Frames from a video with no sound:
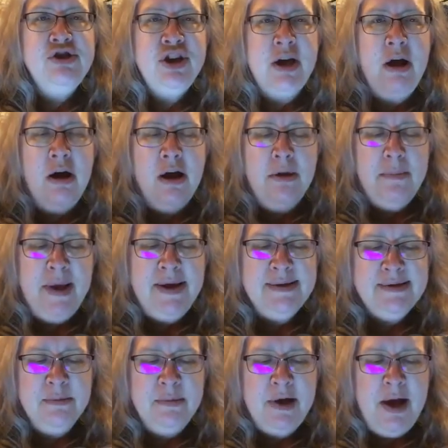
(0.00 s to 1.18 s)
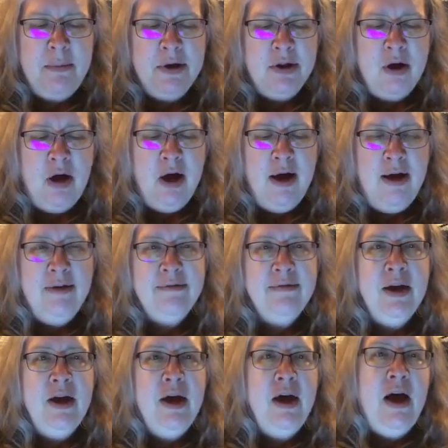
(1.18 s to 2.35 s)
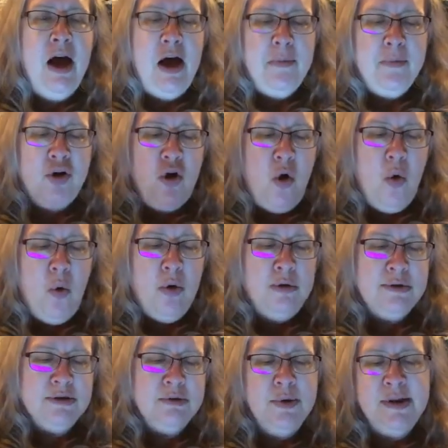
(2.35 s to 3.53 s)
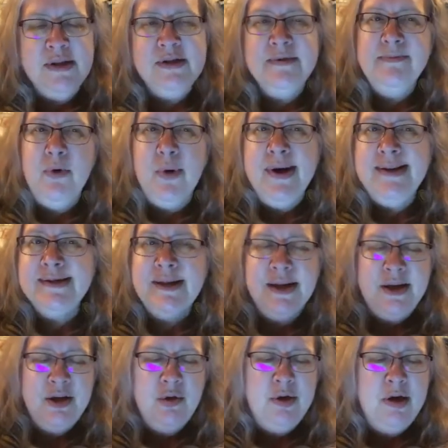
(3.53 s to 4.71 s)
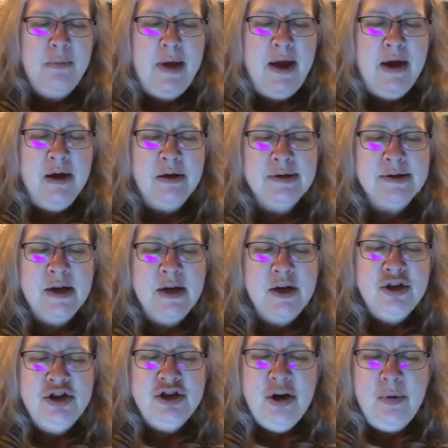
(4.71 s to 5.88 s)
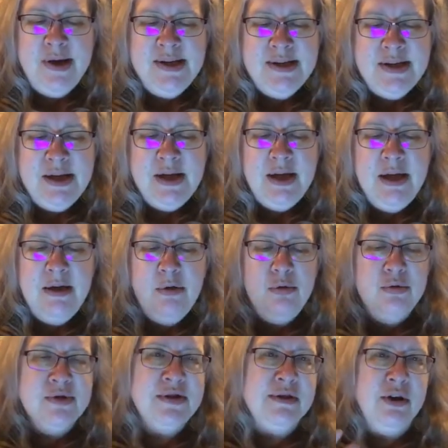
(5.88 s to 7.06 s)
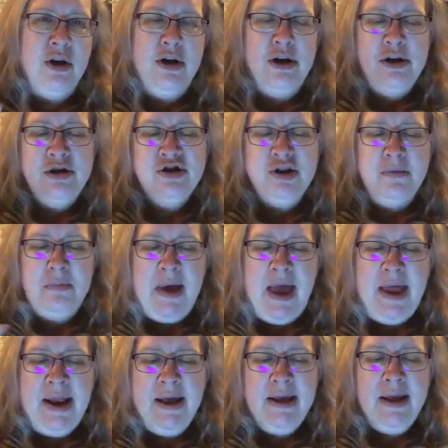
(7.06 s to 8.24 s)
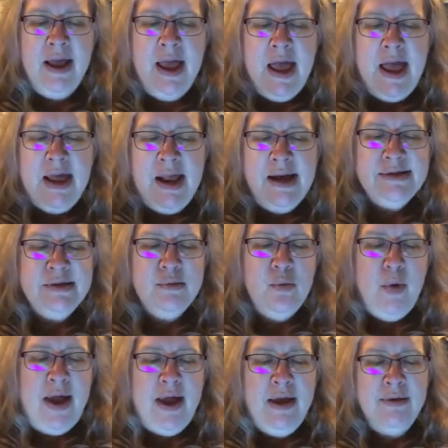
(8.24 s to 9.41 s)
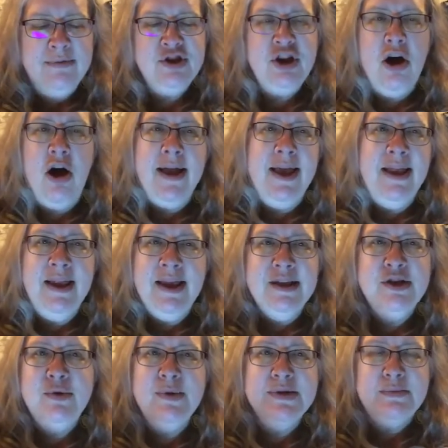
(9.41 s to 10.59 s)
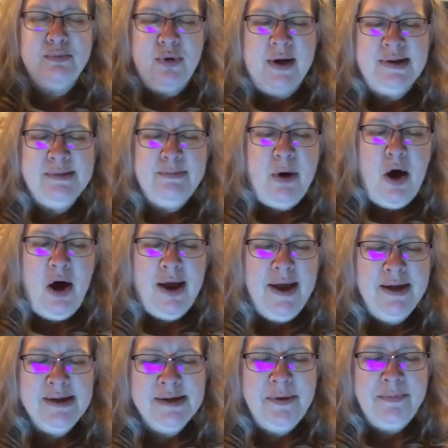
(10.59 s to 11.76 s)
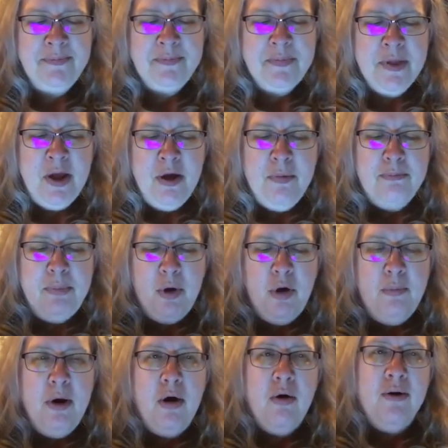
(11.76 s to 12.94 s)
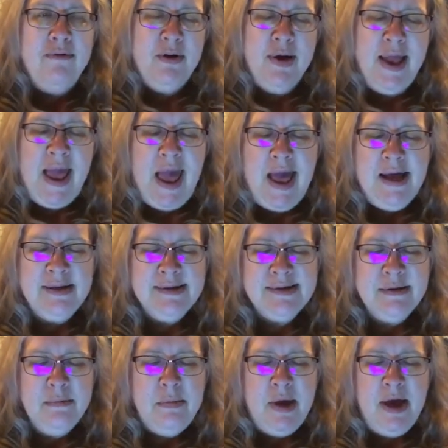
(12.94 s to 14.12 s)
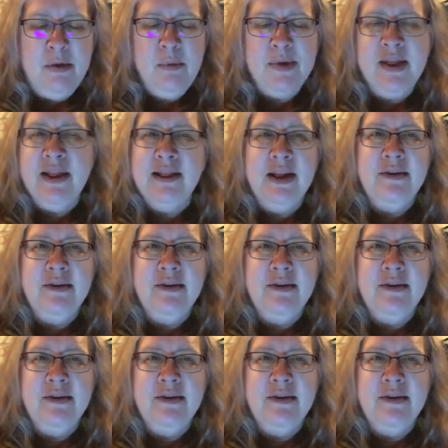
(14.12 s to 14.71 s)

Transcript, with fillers: Um, Colt with his voice like Yogi Bear's, Joey D, who's large and manic and has a way of talking into his breast pocket, Bobo, a very handsome man with a lovable black mutt of a dog,